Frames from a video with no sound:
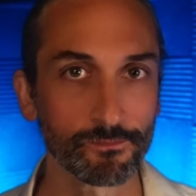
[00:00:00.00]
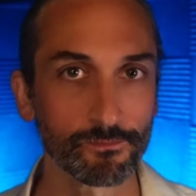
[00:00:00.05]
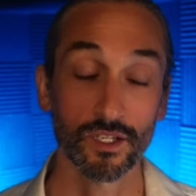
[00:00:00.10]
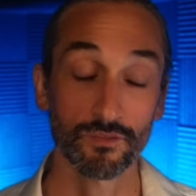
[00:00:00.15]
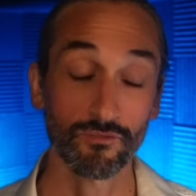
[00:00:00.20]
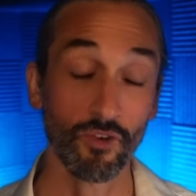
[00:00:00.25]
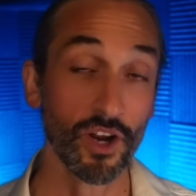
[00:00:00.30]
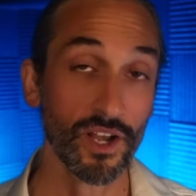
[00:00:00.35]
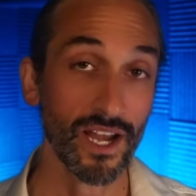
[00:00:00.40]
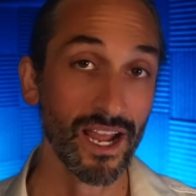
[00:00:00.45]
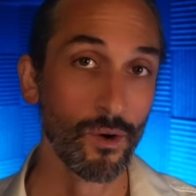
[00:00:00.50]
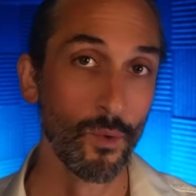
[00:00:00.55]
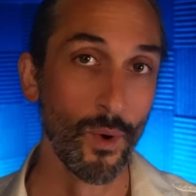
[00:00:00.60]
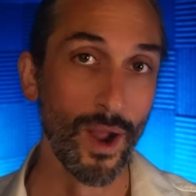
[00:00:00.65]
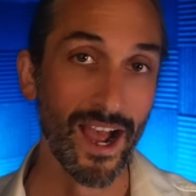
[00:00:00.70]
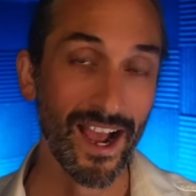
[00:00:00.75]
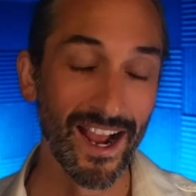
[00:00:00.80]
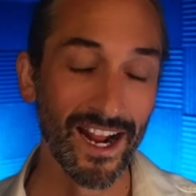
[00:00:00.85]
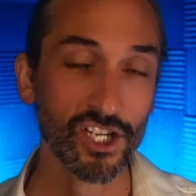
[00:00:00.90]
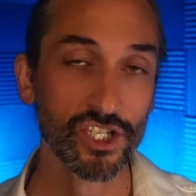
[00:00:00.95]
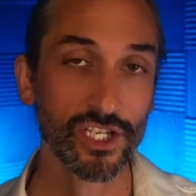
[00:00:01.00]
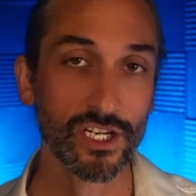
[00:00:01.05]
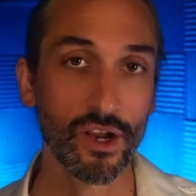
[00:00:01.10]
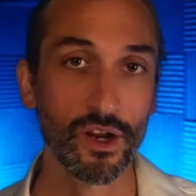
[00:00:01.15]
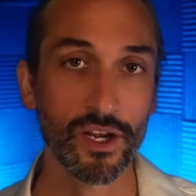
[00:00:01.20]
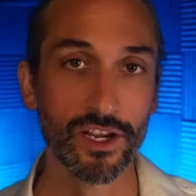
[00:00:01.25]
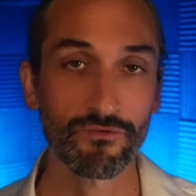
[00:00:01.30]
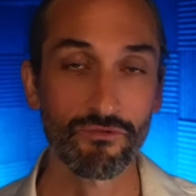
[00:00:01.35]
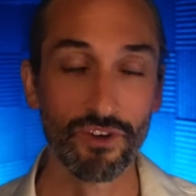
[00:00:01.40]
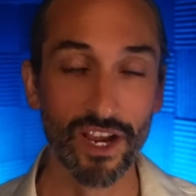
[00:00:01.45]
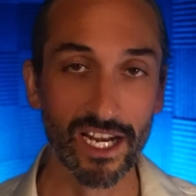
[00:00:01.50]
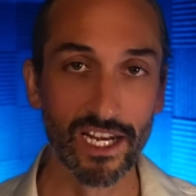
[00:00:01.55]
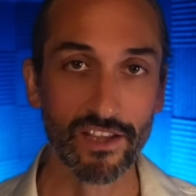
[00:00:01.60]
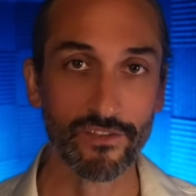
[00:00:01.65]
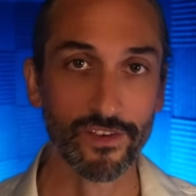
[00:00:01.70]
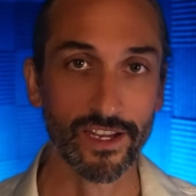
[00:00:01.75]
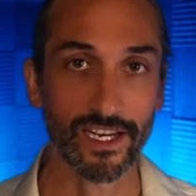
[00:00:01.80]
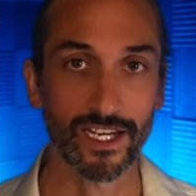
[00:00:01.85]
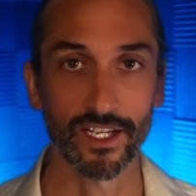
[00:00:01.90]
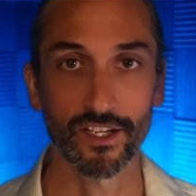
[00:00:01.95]
So right now, we're actually only really
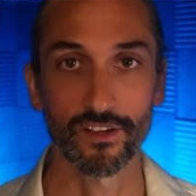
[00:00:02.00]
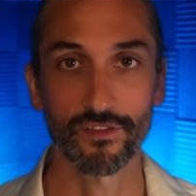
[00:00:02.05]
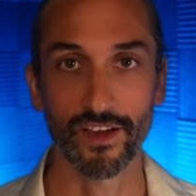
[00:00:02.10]
feeling the